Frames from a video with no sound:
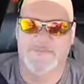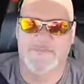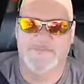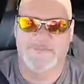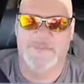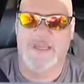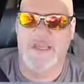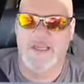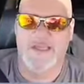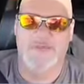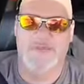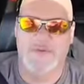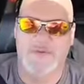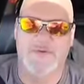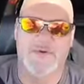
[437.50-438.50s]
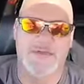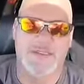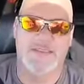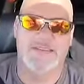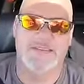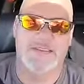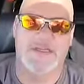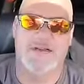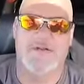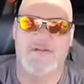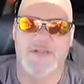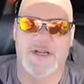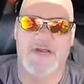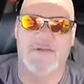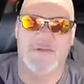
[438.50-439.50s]
I ain't pulled one of these in a long
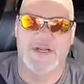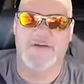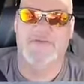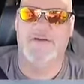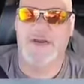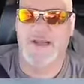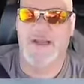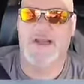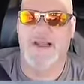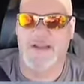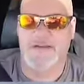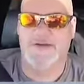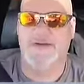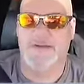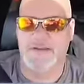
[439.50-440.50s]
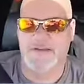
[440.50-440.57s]
time, and I forgot how good